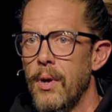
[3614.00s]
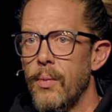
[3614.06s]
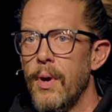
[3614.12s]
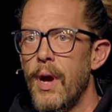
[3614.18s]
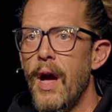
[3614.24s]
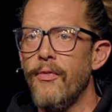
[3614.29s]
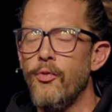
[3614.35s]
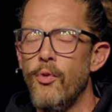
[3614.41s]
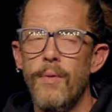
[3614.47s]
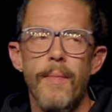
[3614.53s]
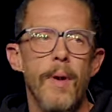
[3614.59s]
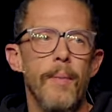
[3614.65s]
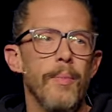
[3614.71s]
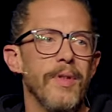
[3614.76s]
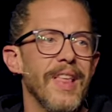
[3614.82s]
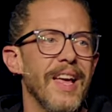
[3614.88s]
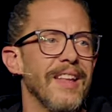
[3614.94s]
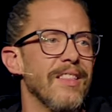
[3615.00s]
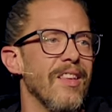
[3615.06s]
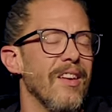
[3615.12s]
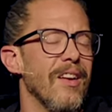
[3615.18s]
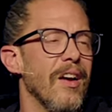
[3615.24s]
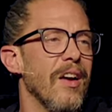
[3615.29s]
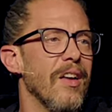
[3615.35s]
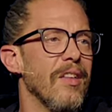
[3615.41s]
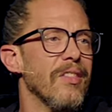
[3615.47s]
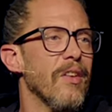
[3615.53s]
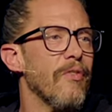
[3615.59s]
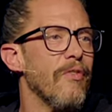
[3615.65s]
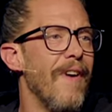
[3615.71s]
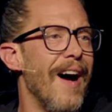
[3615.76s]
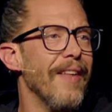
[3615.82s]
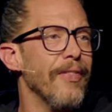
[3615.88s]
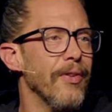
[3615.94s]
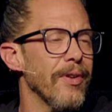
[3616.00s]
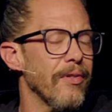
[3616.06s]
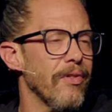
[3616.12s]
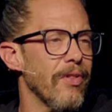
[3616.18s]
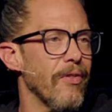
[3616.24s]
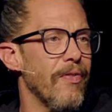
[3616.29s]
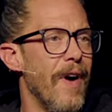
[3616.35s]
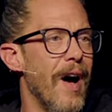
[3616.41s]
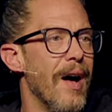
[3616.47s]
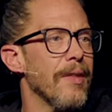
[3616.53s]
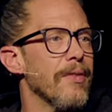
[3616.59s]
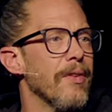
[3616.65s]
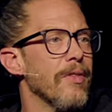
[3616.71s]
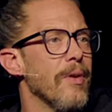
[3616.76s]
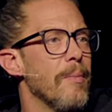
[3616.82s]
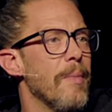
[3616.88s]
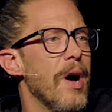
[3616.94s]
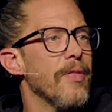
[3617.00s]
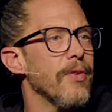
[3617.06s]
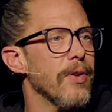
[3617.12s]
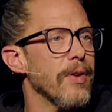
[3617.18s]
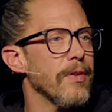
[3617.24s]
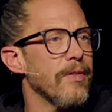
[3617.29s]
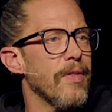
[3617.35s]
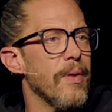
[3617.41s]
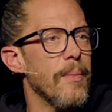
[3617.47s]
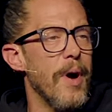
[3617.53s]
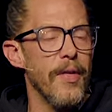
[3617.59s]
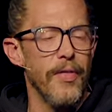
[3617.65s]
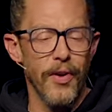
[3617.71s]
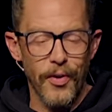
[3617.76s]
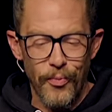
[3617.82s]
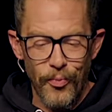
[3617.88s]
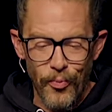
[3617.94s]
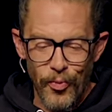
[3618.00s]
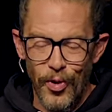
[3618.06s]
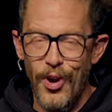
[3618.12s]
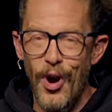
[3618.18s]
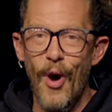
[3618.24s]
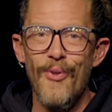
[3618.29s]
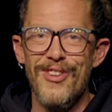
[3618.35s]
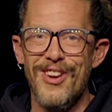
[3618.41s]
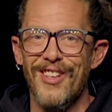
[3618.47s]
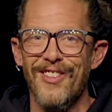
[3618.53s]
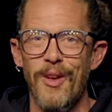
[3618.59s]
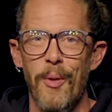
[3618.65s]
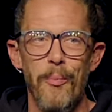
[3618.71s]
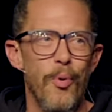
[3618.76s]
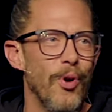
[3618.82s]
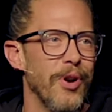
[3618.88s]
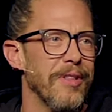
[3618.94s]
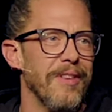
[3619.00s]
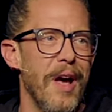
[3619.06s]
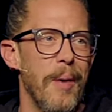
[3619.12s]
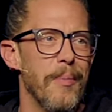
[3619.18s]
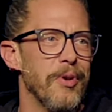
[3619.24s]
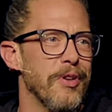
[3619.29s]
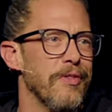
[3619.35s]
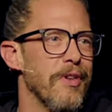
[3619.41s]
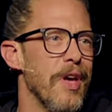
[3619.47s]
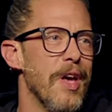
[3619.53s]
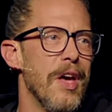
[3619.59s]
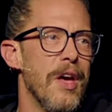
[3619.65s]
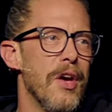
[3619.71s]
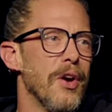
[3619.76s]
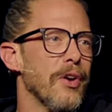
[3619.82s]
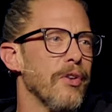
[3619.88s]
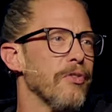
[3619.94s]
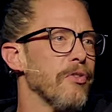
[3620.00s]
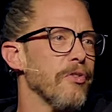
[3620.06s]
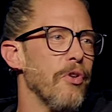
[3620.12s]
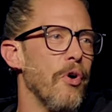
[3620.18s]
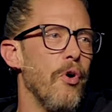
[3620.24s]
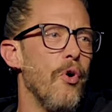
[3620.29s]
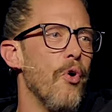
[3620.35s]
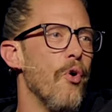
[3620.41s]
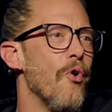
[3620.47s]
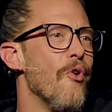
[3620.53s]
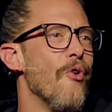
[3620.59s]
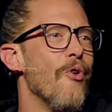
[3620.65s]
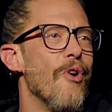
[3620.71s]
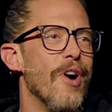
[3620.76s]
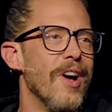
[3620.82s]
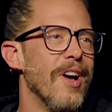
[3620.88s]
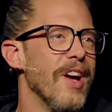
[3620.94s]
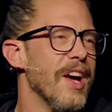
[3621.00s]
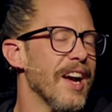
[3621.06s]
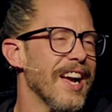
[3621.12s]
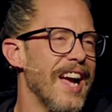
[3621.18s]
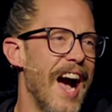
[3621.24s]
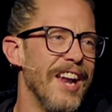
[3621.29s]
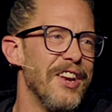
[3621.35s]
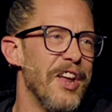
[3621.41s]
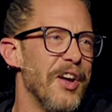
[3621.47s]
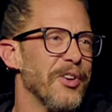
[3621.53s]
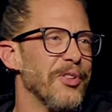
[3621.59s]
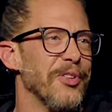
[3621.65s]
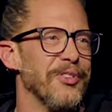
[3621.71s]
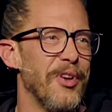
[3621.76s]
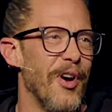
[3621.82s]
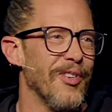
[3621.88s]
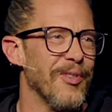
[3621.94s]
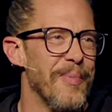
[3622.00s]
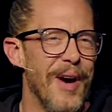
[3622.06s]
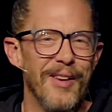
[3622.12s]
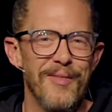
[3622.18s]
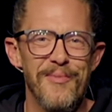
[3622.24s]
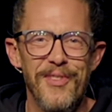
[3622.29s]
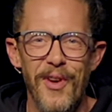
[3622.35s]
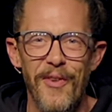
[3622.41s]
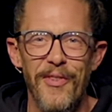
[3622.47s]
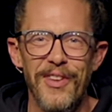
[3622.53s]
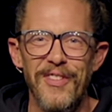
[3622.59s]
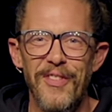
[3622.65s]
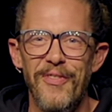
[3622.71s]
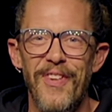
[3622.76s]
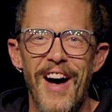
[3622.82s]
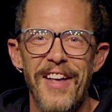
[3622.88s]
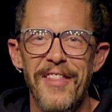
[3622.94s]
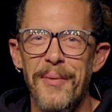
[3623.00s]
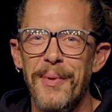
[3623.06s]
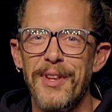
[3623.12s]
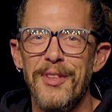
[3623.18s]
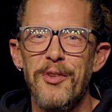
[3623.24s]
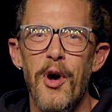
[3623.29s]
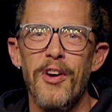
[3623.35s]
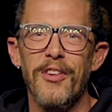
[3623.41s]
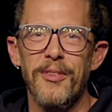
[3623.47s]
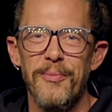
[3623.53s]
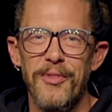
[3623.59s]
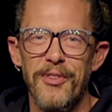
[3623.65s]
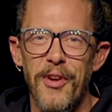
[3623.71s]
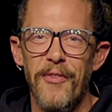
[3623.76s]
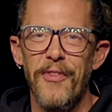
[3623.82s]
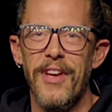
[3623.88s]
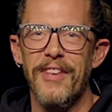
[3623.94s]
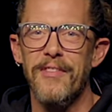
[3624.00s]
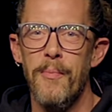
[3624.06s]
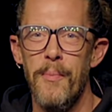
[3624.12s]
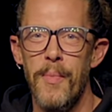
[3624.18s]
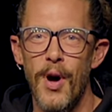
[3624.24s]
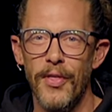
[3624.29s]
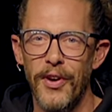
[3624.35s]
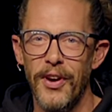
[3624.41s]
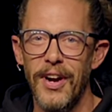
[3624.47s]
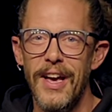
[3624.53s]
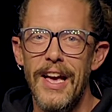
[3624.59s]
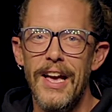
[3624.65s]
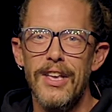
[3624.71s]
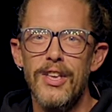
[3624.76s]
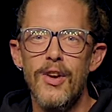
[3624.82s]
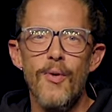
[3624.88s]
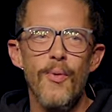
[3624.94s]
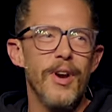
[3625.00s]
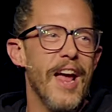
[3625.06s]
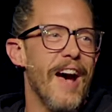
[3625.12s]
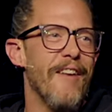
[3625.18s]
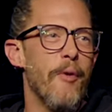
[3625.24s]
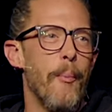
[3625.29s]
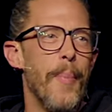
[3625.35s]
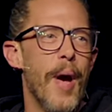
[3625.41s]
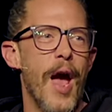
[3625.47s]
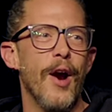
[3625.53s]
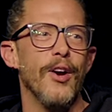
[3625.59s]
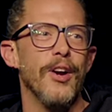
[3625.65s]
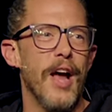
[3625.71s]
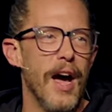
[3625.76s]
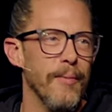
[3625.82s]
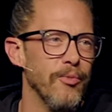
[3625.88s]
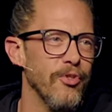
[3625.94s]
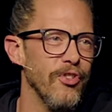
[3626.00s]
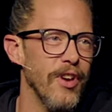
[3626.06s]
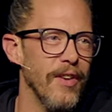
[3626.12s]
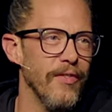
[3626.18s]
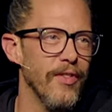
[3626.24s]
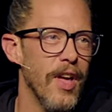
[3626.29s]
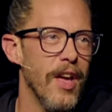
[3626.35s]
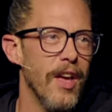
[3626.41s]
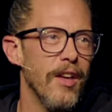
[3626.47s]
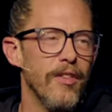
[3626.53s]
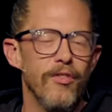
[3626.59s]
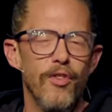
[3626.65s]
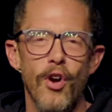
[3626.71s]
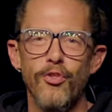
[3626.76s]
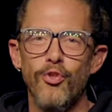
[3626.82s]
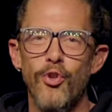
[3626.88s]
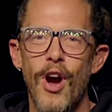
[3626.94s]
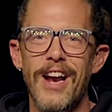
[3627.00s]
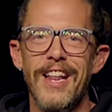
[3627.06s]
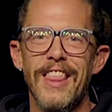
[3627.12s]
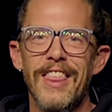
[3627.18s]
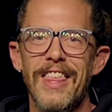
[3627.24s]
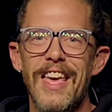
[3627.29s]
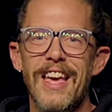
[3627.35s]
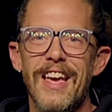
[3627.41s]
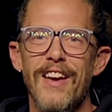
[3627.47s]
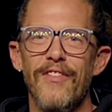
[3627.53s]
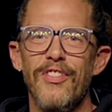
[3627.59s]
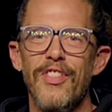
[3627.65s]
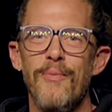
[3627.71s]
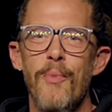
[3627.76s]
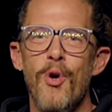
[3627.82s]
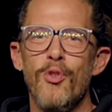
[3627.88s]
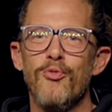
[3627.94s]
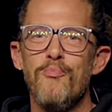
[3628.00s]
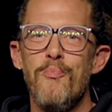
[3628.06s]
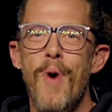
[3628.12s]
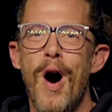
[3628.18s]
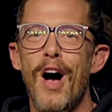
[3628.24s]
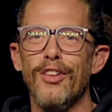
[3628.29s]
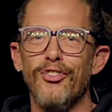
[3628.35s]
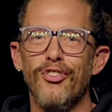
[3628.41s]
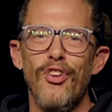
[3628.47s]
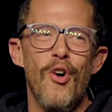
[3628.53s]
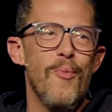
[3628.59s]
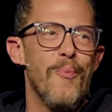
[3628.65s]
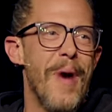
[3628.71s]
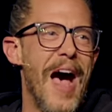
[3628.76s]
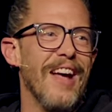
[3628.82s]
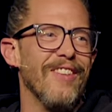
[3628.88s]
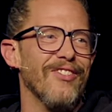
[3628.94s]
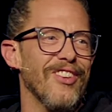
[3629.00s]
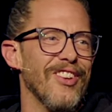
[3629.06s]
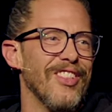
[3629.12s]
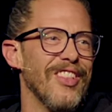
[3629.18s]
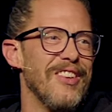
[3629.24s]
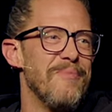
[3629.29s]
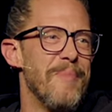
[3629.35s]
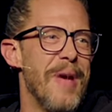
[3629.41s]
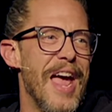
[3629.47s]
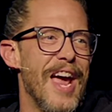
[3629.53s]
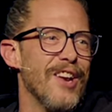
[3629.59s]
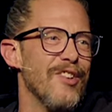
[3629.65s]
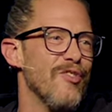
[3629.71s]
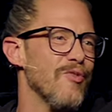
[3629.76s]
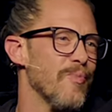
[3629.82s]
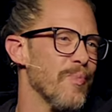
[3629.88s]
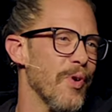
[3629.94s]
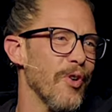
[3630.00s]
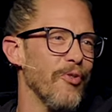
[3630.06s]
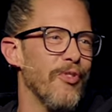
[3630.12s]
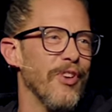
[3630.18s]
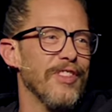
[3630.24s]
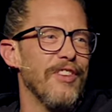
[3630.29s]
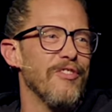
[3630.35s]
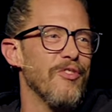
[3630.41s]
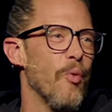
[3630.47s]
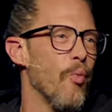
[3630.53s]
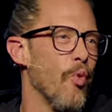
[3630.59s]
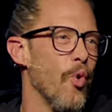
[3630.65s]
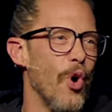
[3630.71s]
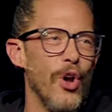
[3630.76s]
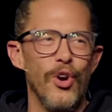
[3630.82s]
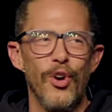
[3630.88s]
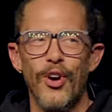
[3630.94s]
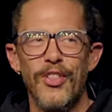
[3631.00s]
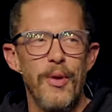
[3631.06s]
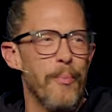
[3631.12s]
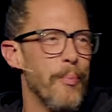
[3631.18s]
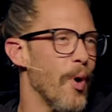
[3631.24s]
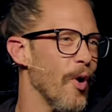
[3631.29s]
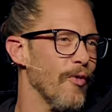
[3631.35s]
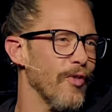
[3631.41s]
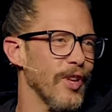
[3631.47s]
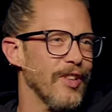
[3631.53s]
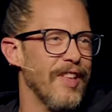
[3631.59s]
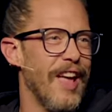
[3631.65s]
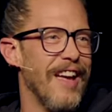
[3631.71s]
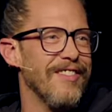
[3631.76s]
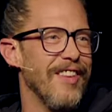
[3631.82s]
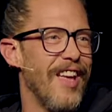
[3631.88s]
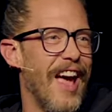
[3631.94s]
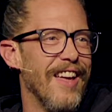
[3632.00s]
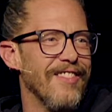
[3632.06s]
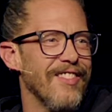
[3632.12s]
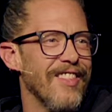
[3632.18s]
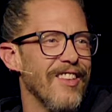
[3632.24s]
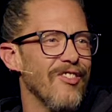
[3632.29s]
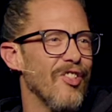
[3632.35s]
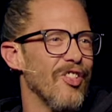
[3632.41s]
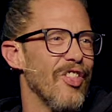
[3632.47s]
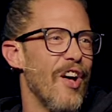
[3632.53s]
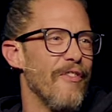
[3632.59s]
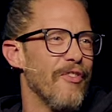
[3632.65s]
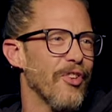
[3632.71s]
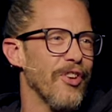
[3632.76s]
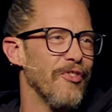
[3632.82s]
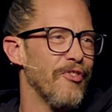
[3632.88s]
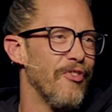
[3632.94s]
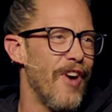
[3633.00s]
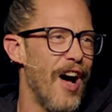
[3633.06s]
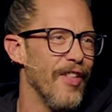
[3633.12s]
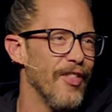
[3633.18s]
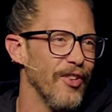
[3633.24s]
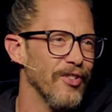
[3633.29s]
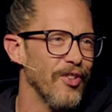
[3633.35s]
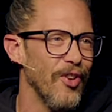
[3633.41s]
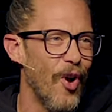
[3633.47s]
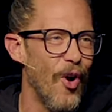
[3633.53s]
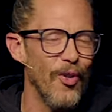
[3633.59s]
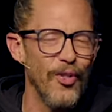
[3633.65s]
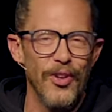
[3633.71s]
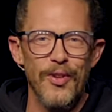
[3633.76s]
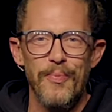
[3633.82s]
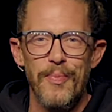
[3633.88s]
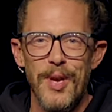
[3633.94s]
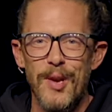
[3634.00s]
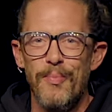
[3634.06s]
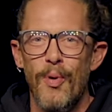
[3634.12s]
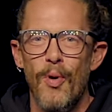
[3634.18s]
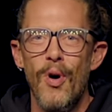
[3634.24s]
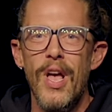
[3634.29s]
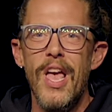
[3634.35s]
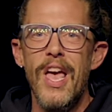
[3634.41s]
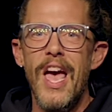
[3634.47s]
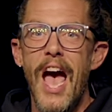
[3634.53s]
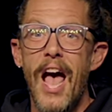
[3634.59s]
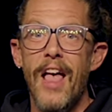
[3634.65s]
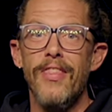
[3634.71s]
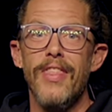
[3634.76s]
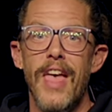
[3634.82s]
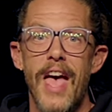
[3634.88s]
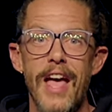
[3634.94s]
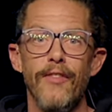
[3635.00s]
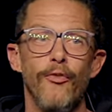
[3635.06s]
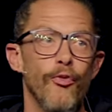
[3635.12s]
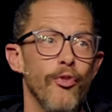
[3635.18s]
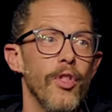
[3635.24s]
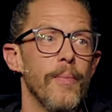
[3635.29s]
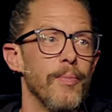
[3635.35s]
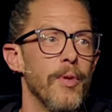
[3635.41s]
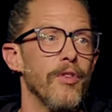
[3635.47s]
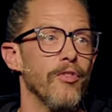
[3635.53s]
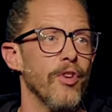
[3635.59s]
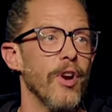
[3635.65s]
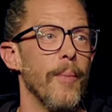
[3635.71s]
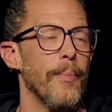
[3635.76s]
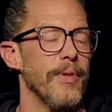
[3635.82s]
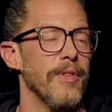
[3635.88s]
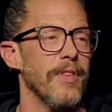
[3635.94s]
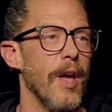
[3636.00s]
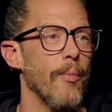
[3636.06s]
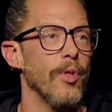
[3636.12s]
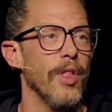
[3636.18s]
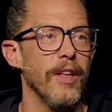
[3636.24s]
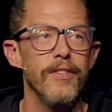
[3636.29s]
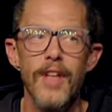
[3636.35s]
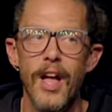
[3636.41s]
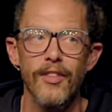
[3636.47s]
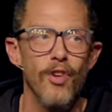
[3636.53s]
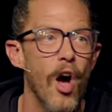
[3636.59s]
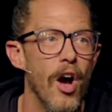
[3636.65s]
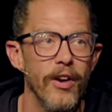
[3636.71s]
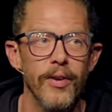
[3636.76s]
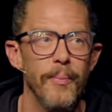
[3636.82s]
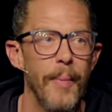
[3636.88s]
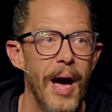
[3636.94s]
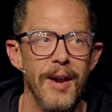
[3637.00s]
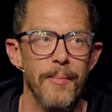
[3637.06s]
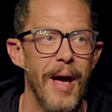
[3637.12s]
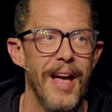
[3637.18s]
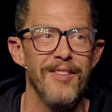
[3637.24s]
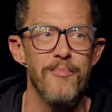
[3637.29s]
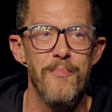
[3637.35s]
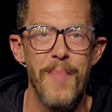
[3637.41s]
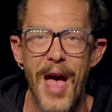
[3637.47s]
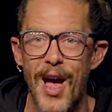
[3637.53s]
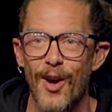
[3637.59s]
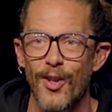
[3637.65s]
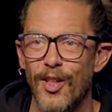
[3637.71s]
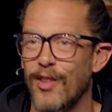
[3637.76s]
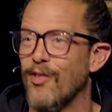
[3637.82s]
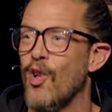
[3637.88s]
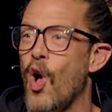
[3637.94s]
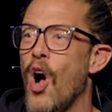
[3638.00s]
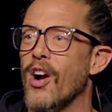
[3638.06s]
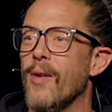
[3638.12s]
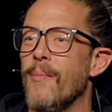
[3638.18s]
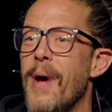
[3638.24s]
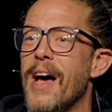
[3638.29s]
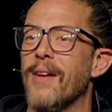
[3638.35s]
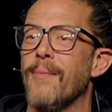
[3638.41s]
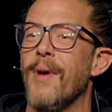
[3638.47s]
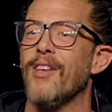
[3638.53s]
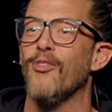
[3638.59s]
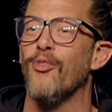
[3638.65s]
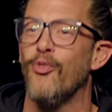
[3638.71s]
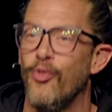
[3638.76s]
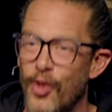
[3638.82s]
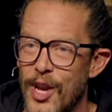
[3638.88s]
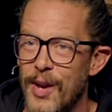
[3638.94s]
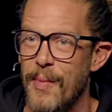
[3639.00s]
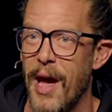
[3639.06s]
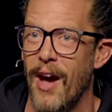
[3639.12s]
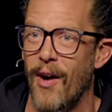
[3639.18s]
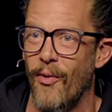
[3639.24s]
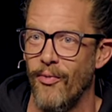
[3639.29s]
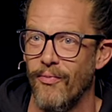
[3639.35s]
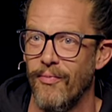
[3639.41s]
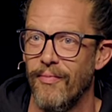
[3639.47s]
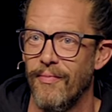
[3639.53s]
We have to remember that the father is the father. The mother is the mother. We'll go in at some point in time because there's a whole... God not only talks about himself as a father, but he talks himself as a mother. You want to have a paradigm shift. Start trying to think of the most macho masculine man who's perfect as a warrior and then perfect as this lover and father to all these people. And then flip the script and say, well, let's not talk about him as male. Let's talk about him as female.